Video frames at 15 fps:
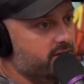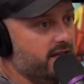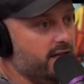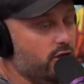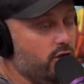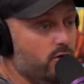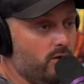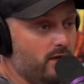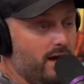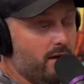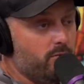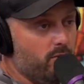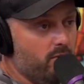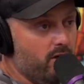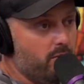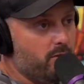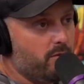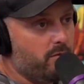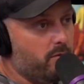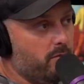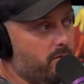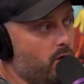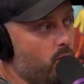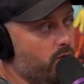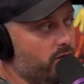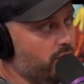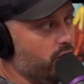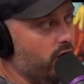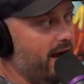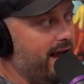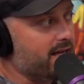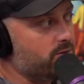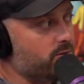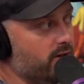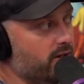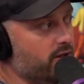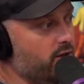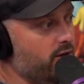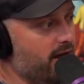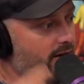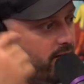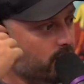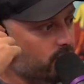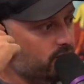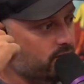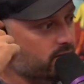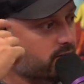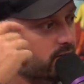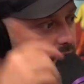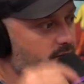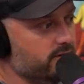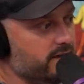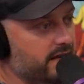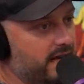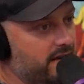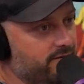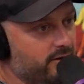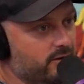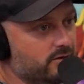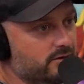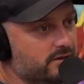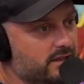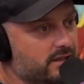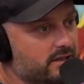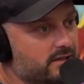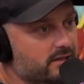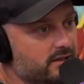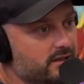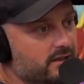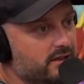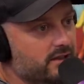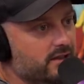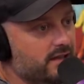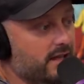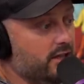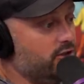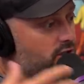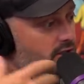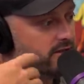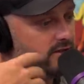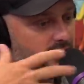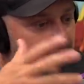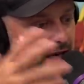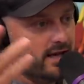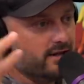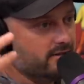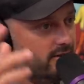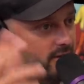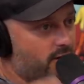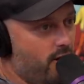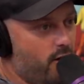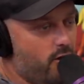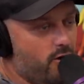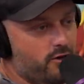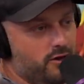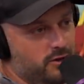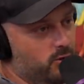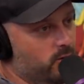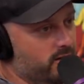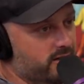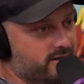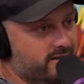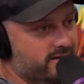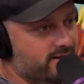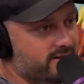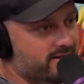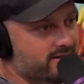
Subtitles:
And I remember mowing the grass with it. You'd have those little headphones in that just let all the noise.